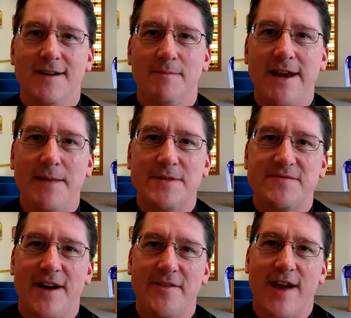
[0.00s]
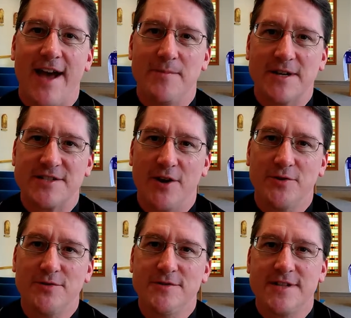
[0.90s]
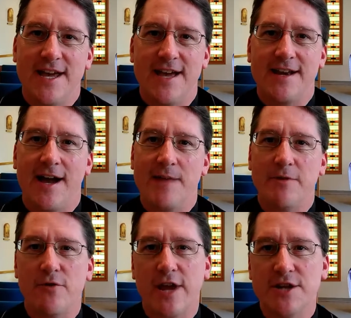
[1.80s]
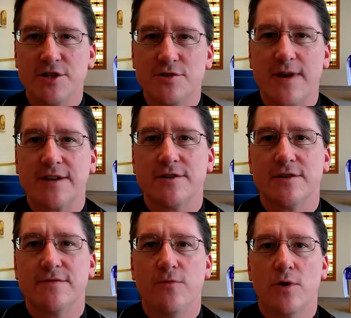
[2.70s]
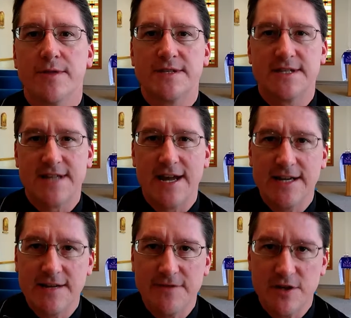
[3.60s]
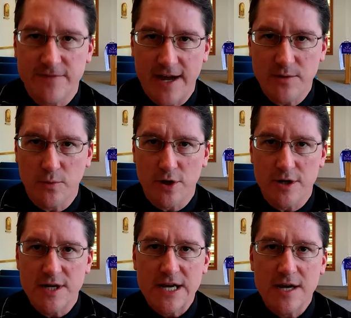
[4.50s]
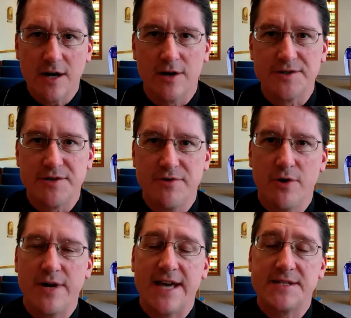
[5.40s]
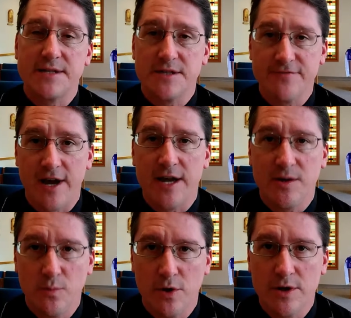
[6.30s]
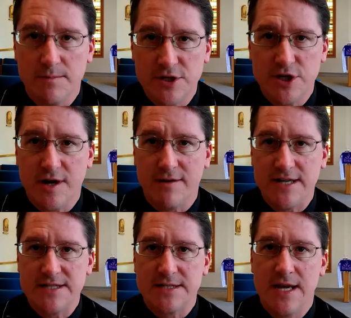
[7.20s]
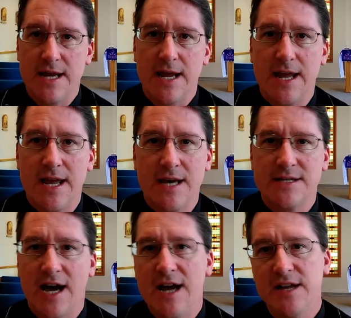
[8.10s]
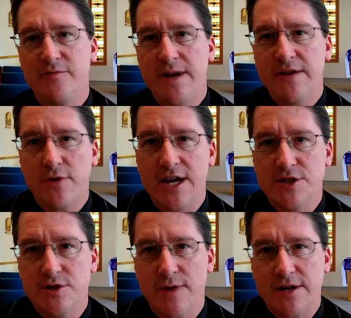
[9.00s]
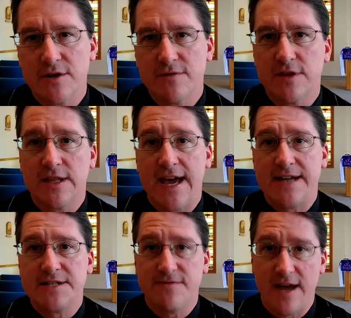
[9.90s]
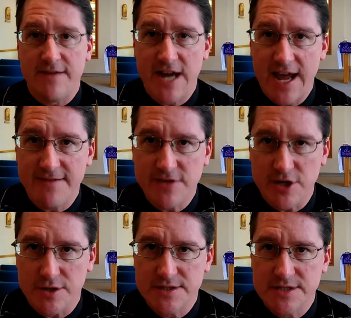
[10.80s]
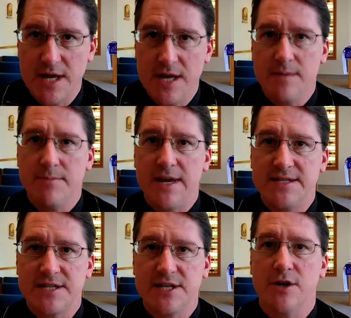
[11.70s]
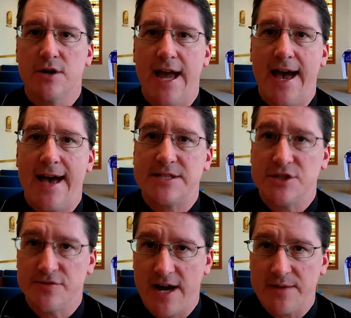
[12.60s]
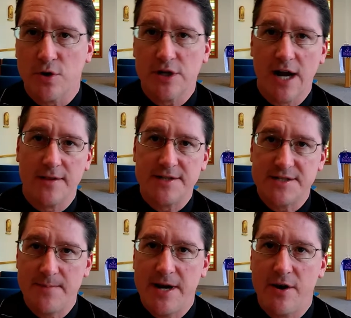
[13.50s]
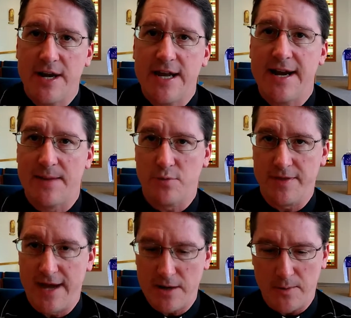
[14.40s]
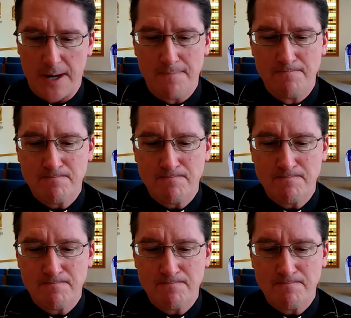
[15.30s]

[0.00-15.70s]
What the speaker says: My name is Father Adam MacDonald, and I am a Vocation Director for the Society of the Divine Word, also known as the Divine Word Missionaries. And I have been a Vocation Director for the last 5.5 years, based here at Divine Word College Seminary in Epworth, Iowa.